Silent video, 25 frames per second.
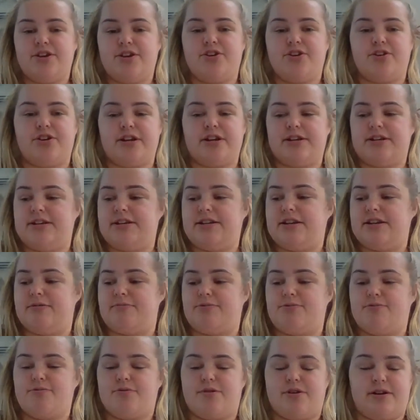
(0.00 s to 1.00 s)
You're going to need
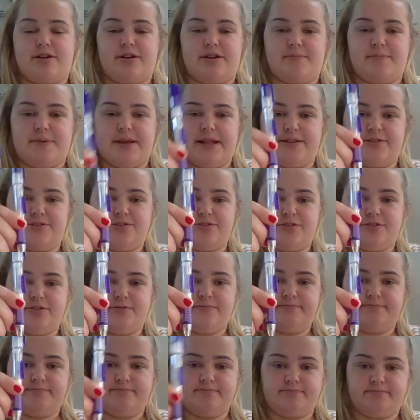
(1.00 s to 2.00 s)
number 1, a
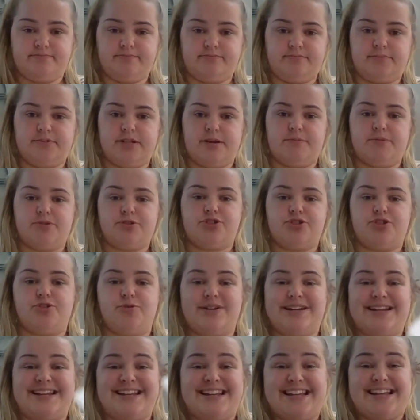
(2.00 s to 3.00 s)
pencil, number
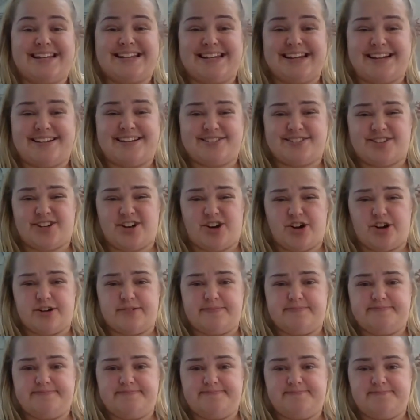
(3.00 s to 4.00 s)
2, an index
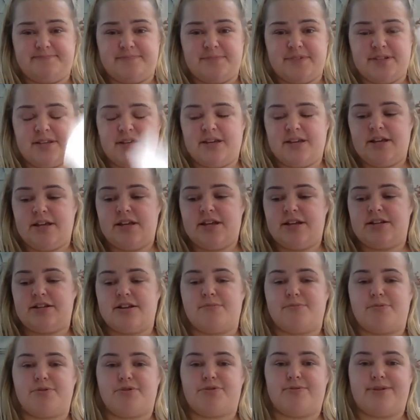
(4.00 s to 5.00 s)
card,
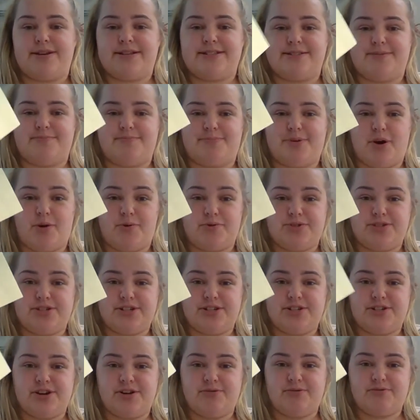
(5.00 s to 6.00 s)
number 3, some
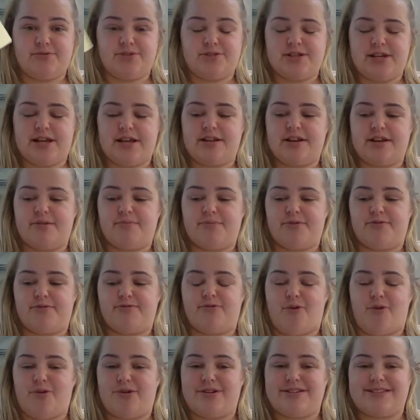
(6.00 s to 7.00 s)
post-it notes, and number
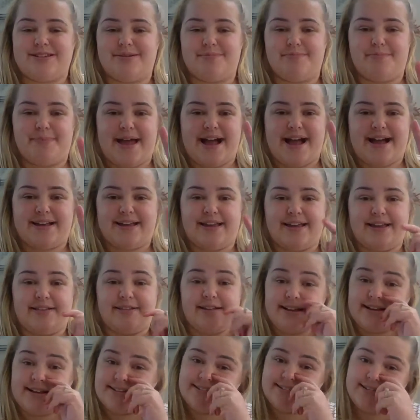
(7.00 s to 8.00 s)
4 is a baggie,
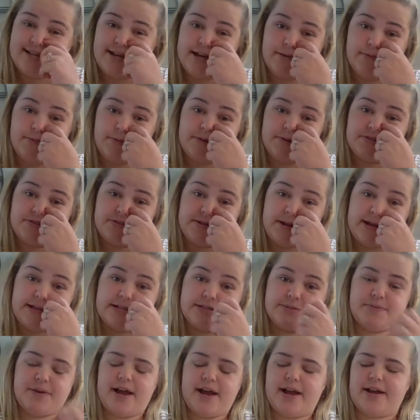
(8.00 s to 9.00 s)
like a sandwich
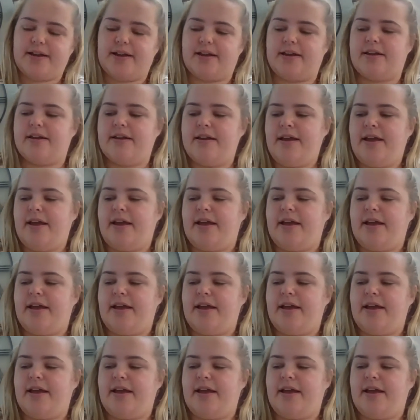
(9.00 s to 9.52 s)
size baggie.